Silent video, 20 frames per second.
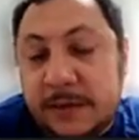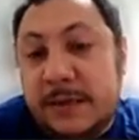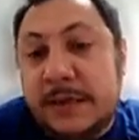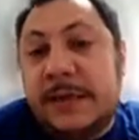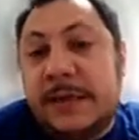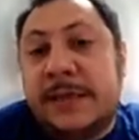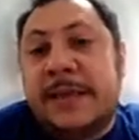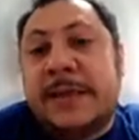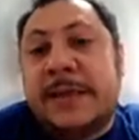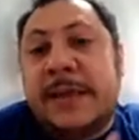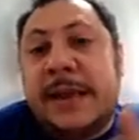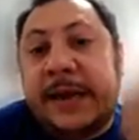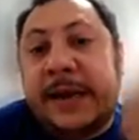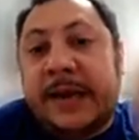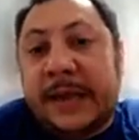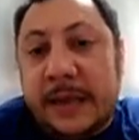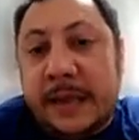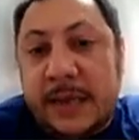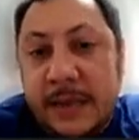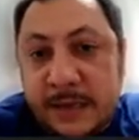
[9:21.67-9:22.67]
And
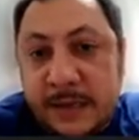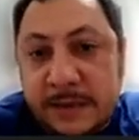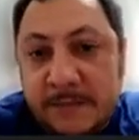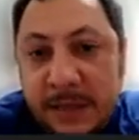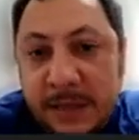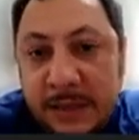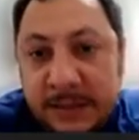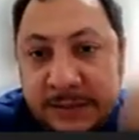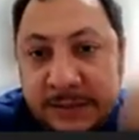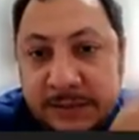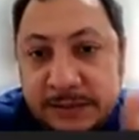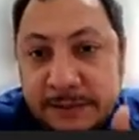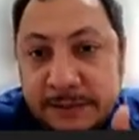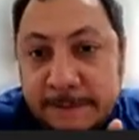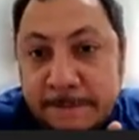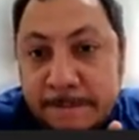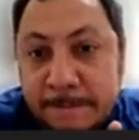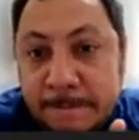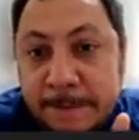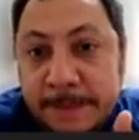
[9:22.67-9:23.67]
analytic here means
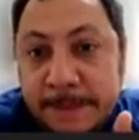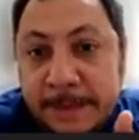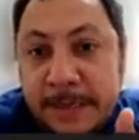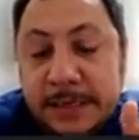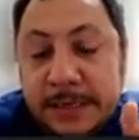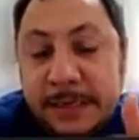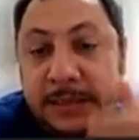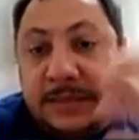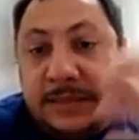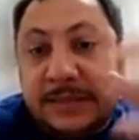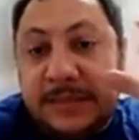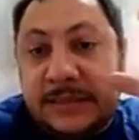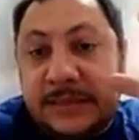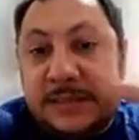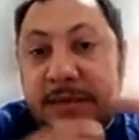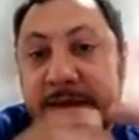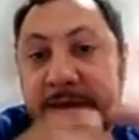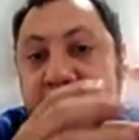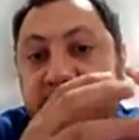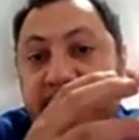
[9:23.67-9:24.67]

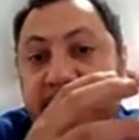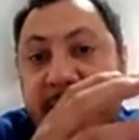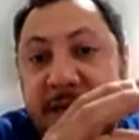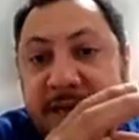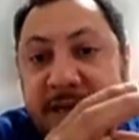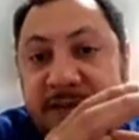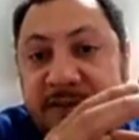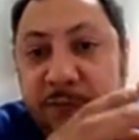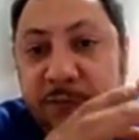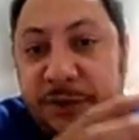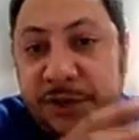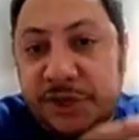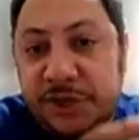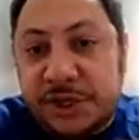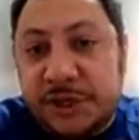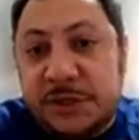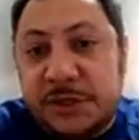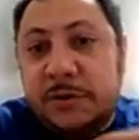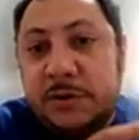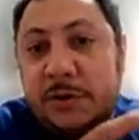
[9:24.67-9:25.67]
it's a
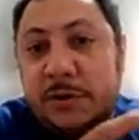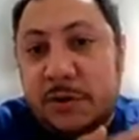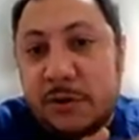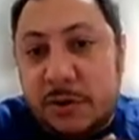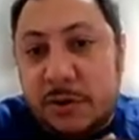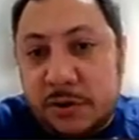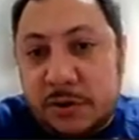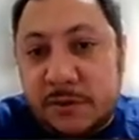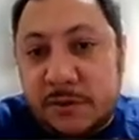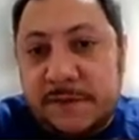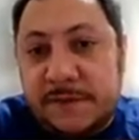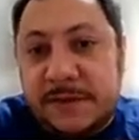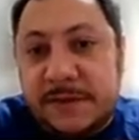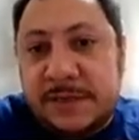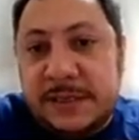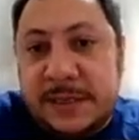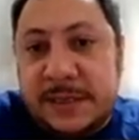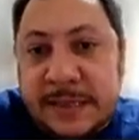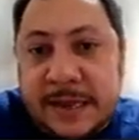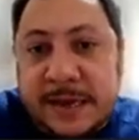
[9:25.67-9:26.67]
restriction of
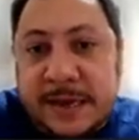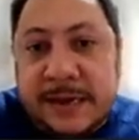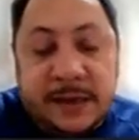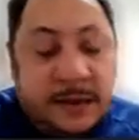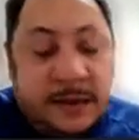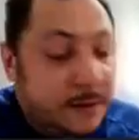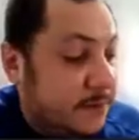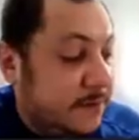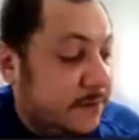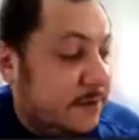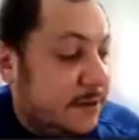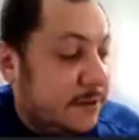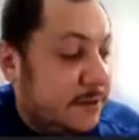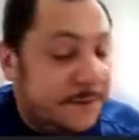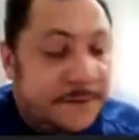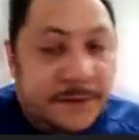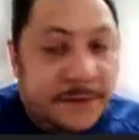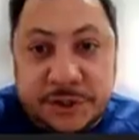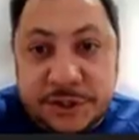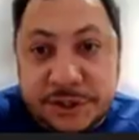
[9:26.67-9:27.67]
an analytic
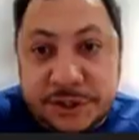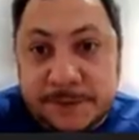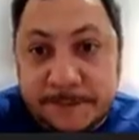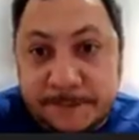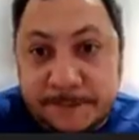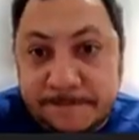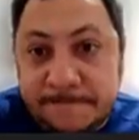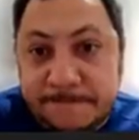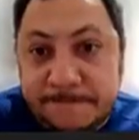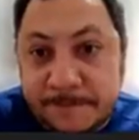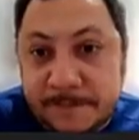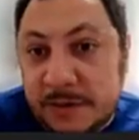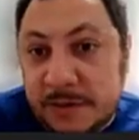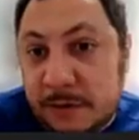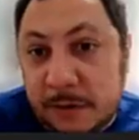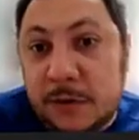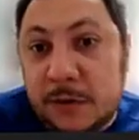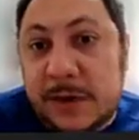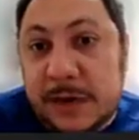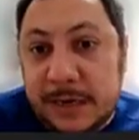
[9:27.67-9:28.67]
function
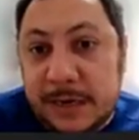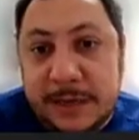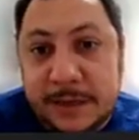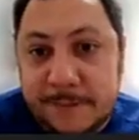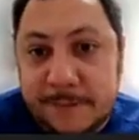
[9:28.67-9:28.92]
locally.